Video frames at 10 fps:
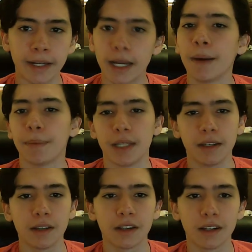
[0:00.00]
might not
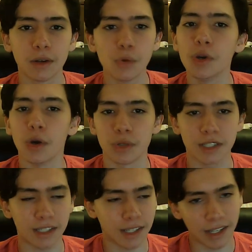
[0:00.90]
be. Who
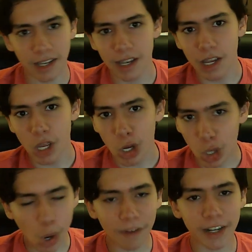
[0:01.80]
knows?
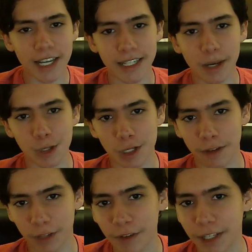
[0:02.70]
Go have a nice day. What's
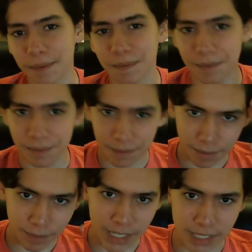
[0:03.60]
left of it.
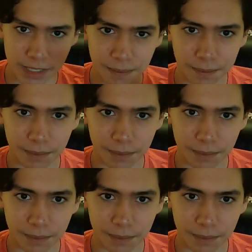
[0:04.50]
Peace.